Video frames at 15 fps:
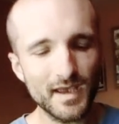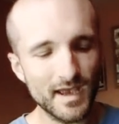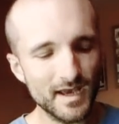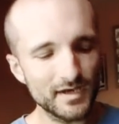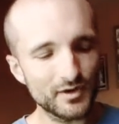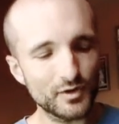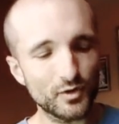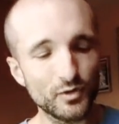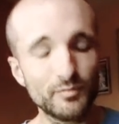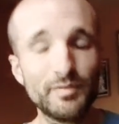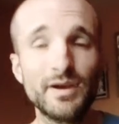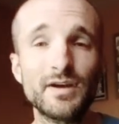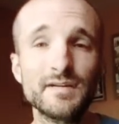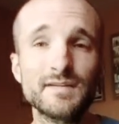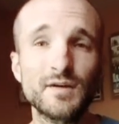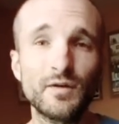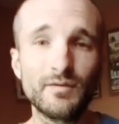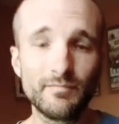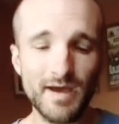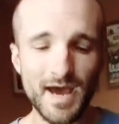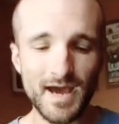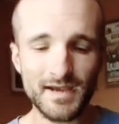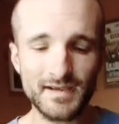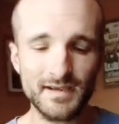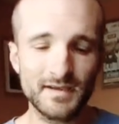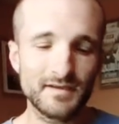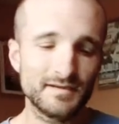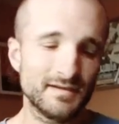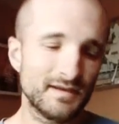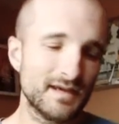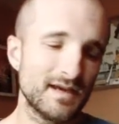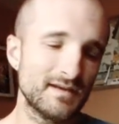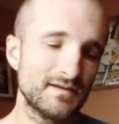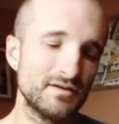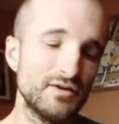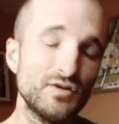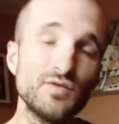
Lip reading: and your old pair is going back to get